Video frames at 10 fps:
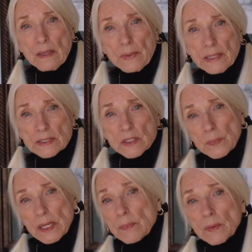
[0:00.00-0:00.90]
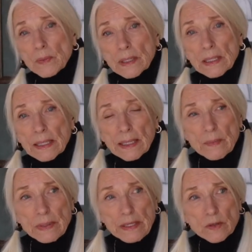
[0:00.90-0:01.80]
because the people were going to
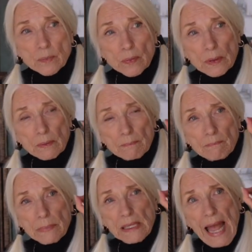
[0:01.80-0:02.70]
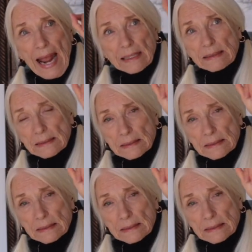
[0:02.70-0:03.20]
come and either put black